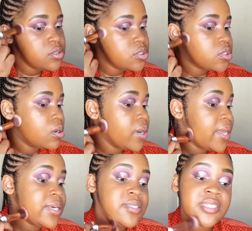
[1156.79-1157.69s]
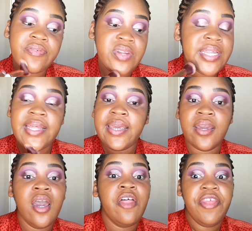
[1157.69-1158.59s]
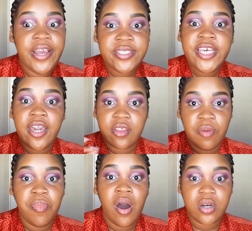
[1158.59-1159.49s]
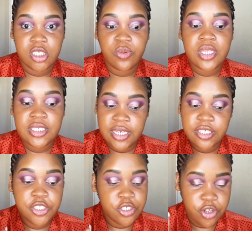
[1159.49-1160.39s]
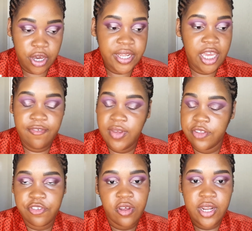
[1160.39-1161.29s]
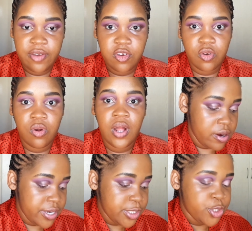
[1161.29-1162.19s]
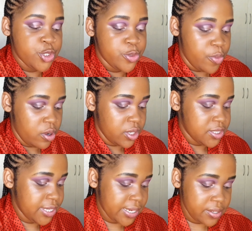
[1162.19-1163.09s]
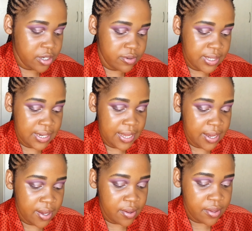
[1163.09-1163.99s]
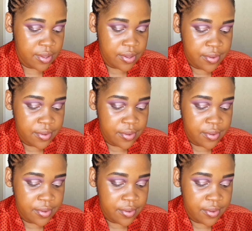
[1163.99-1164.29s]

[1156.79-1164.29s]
So, and it's definitely, they tick the box. So when they say it's not heavy, it's not heavy at all. Very small secondary there.